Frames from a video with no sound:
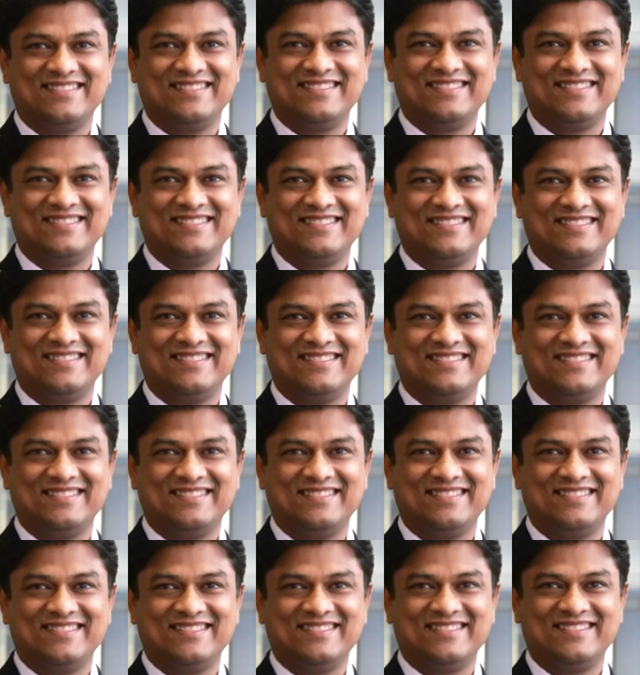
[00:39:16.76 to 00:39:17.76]

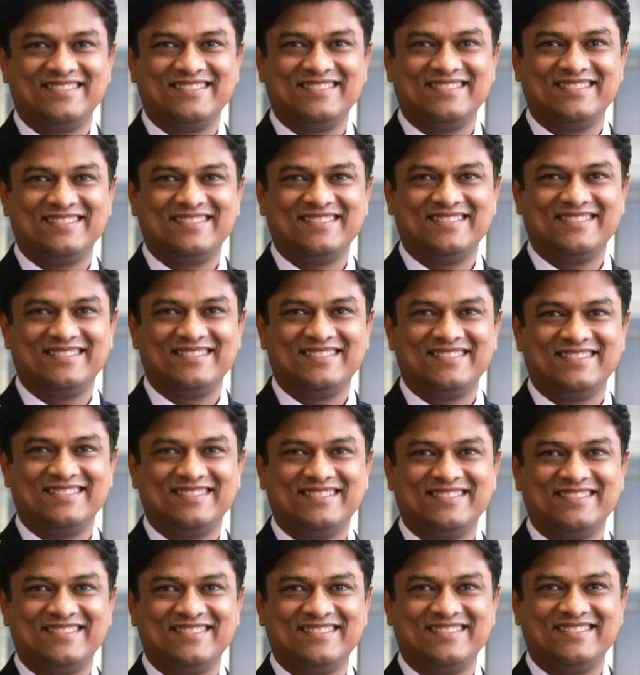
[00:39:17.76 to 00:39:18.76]

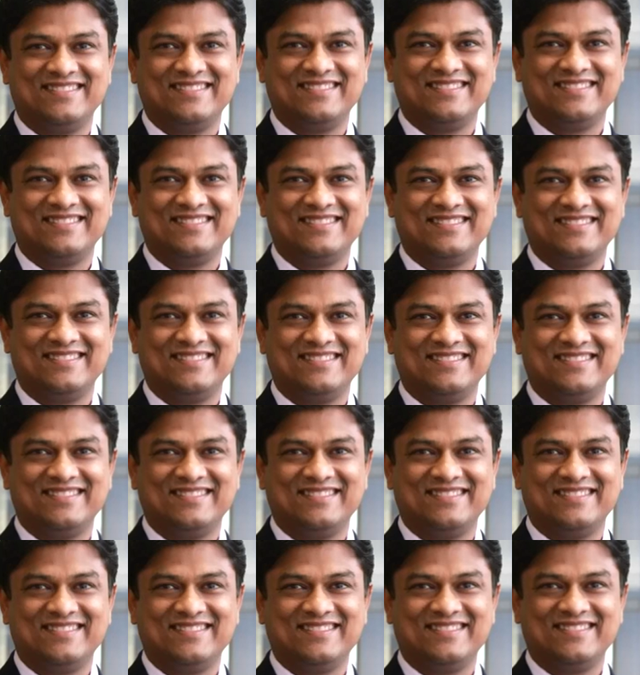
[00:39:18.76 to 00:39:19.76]

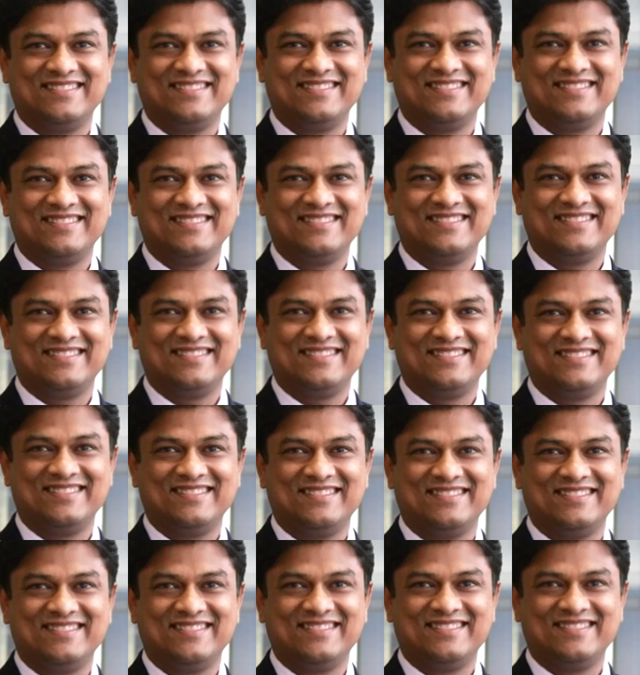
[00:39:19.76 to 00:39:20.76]

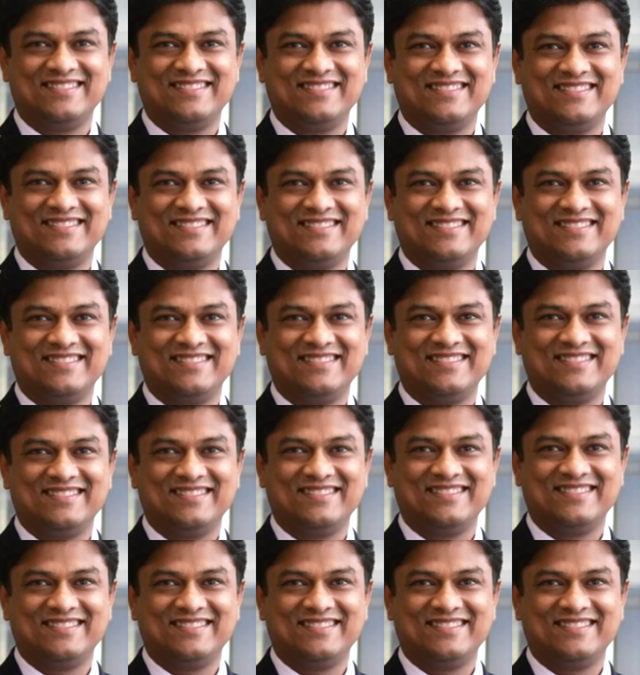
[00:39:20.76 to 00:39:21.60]
[no speech]